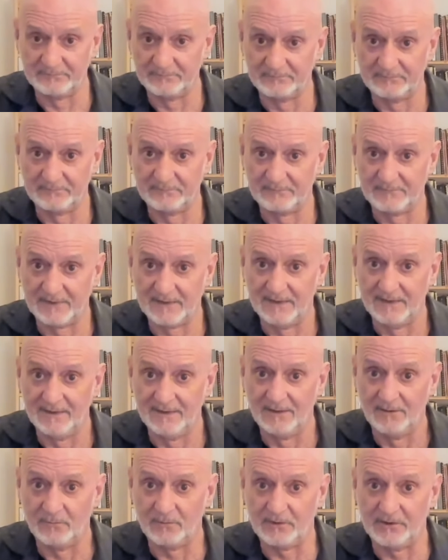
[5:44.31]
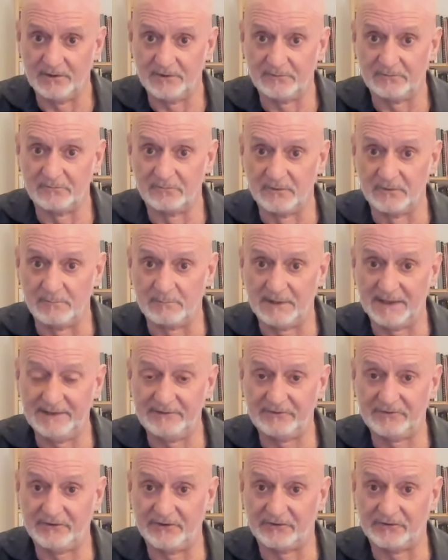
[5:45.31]
We're going to
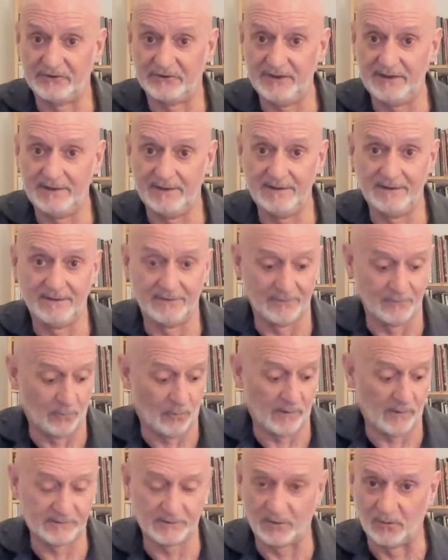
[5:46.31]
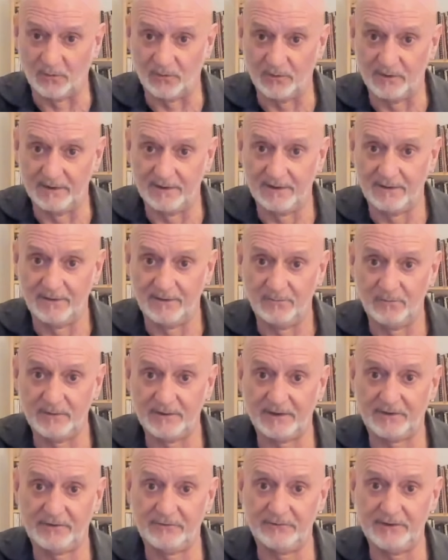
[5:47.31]
replace the C, the 1 chord,
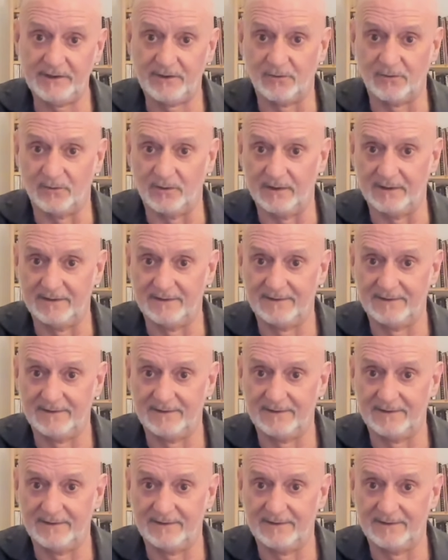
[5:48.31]
with a 3 chord.